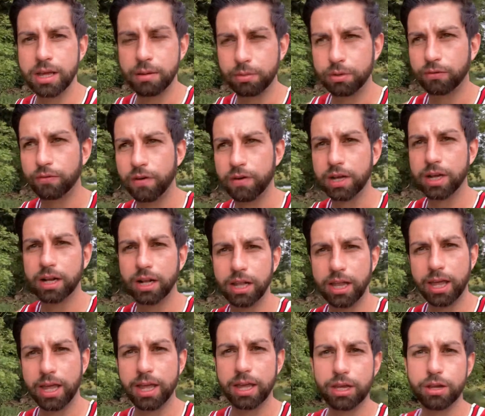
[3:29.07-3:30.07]
It was very
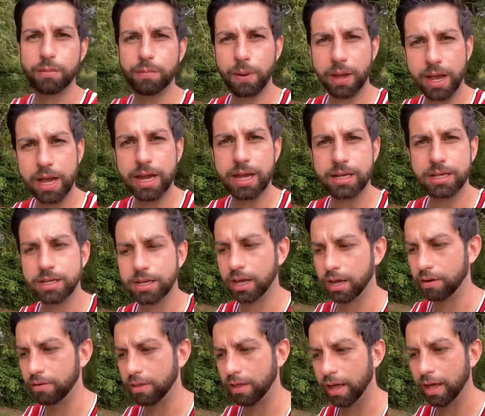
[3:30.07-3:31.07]
clear. You pay to
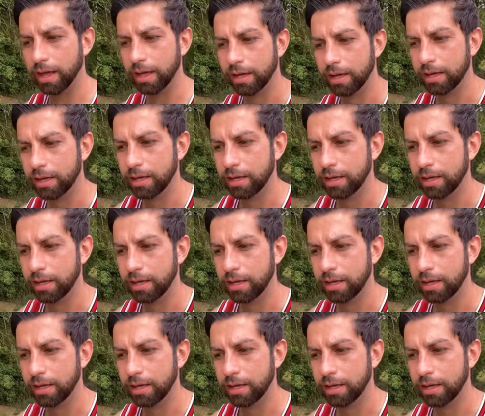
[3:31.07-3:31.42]
go there,